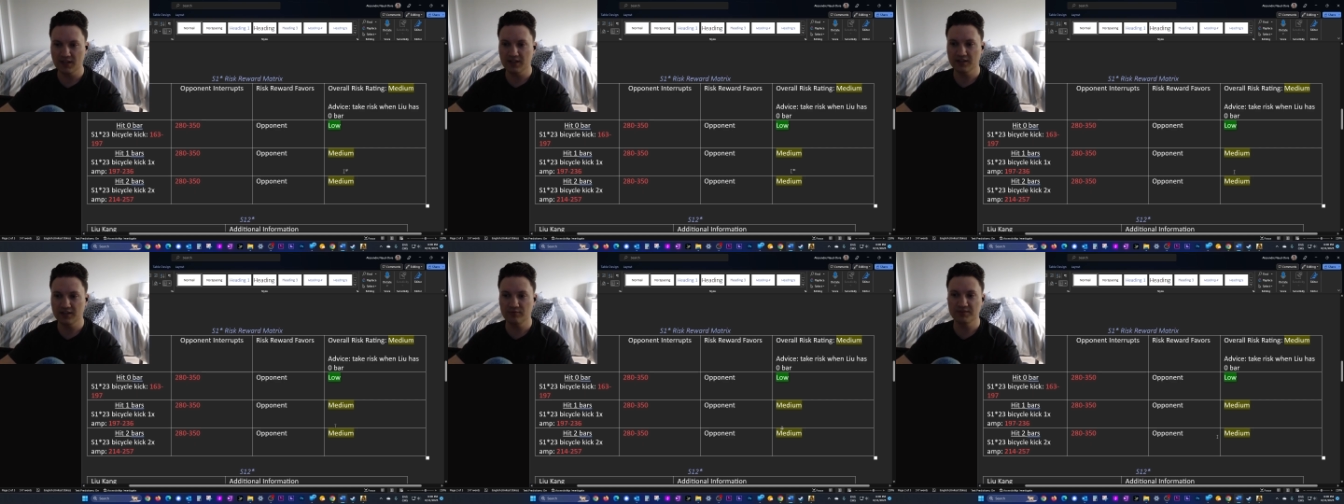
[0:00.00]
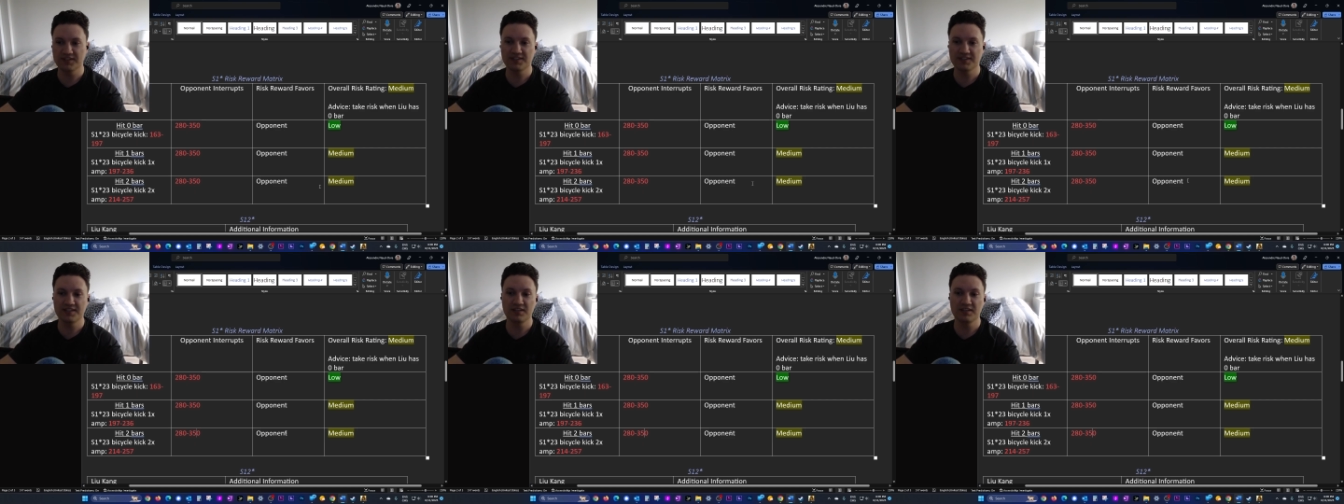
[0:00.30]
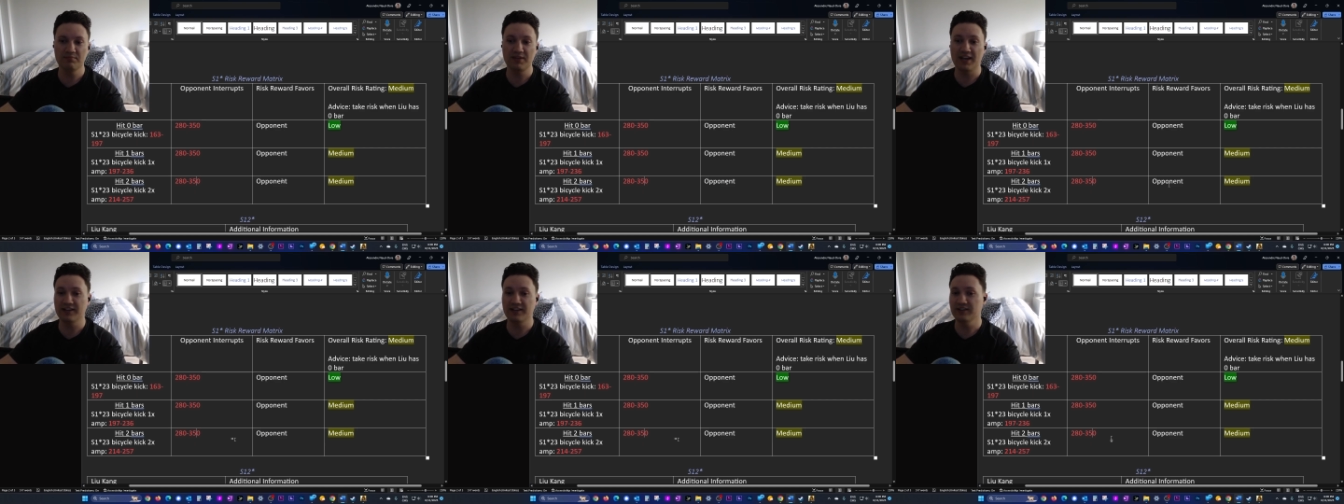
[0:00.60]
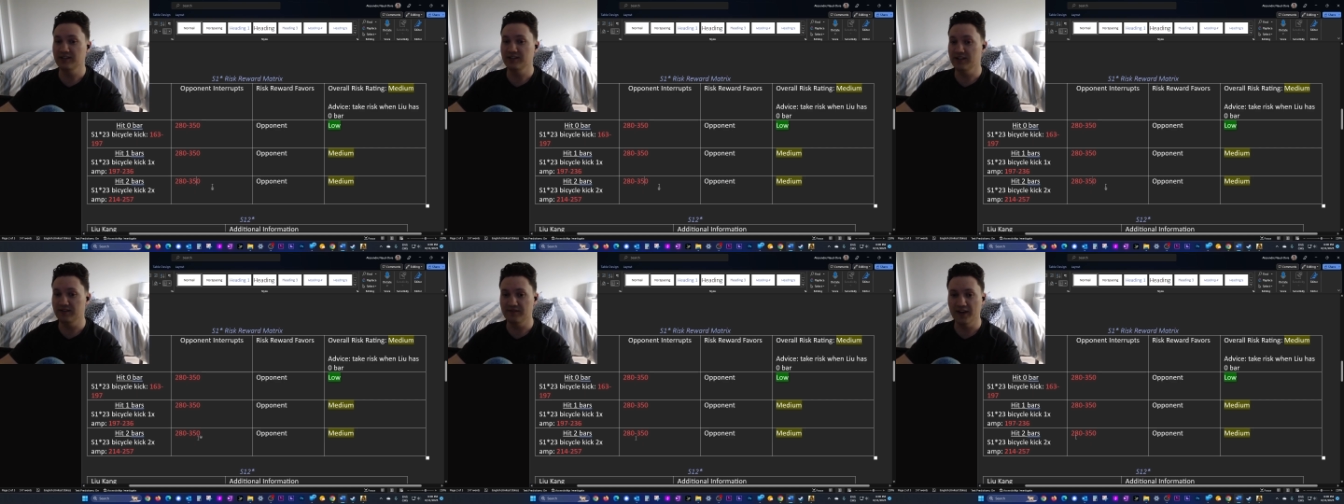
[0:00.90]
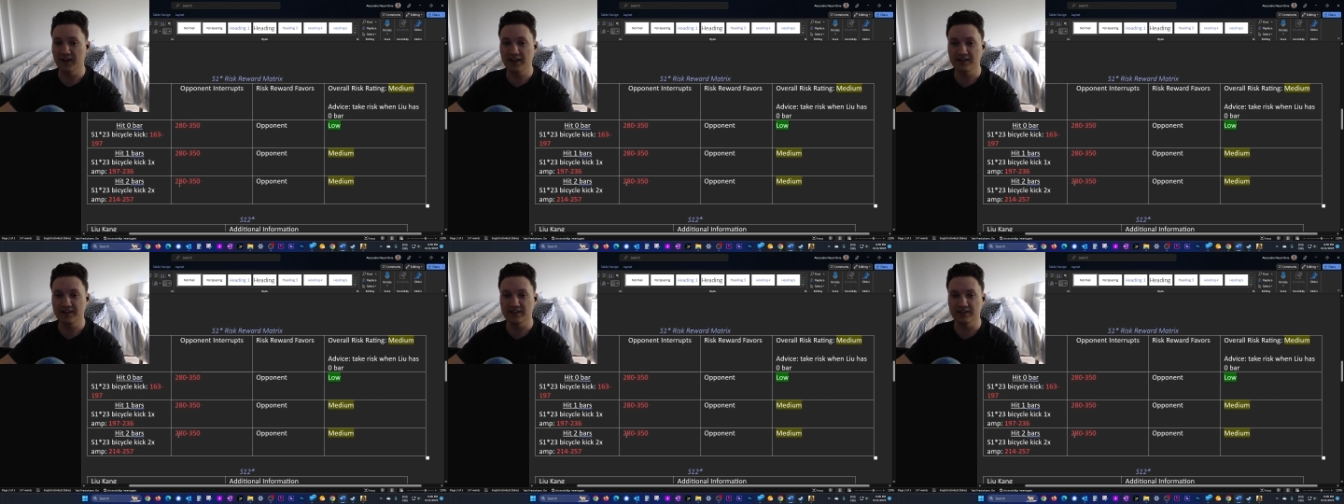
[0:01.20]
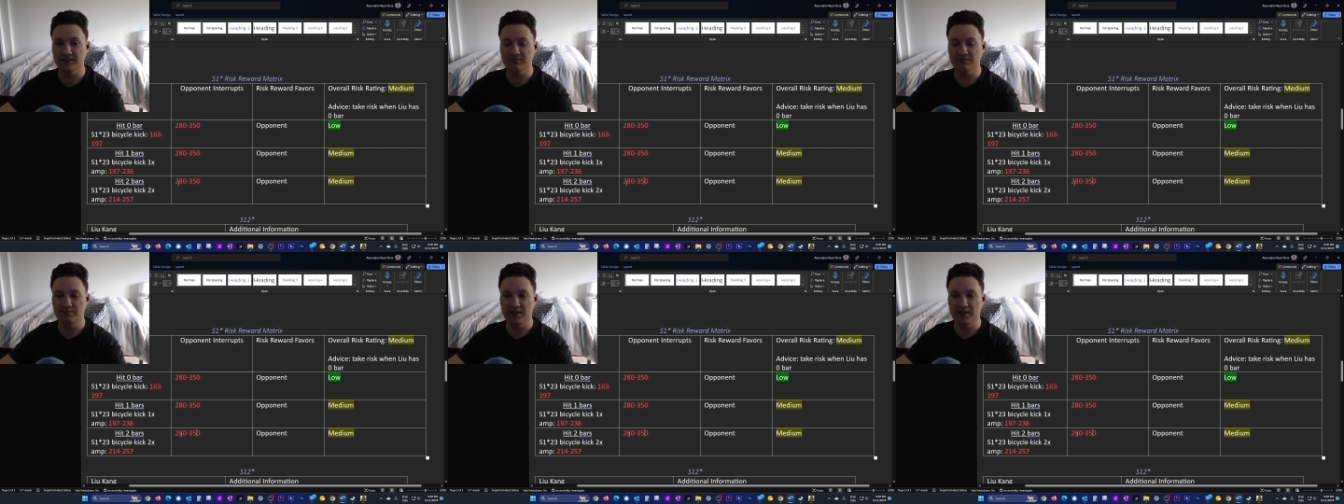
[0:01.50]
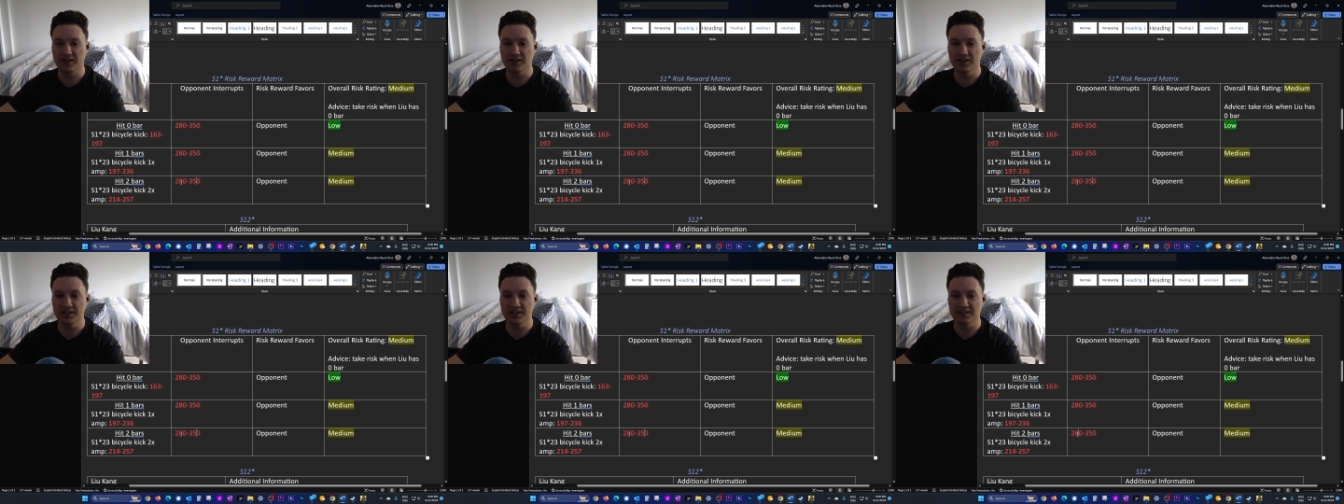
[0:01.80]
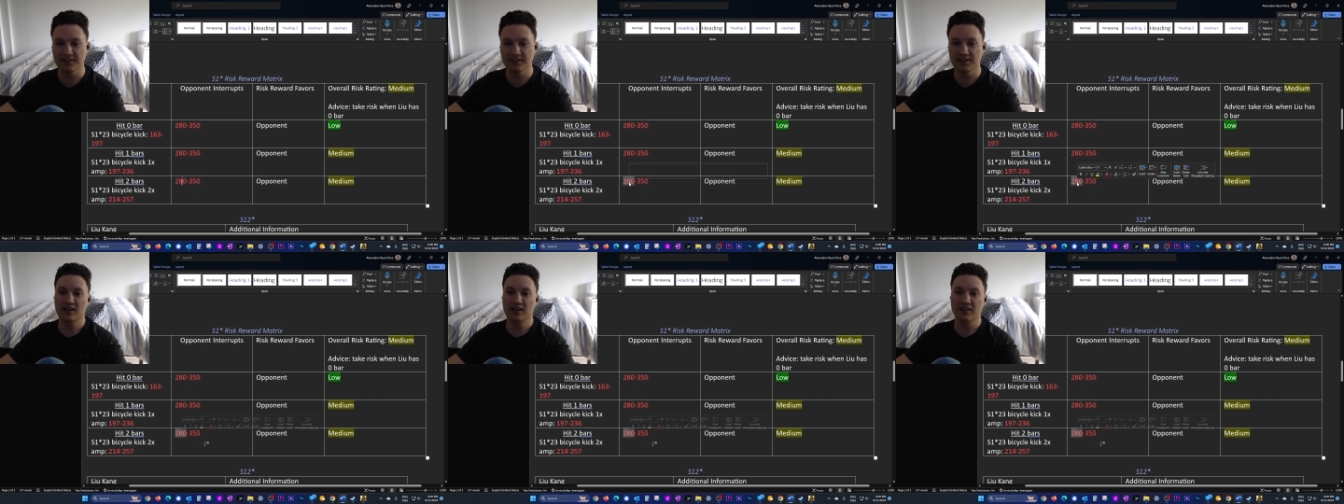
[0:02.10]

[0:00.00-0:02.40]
you would still be at an advantage because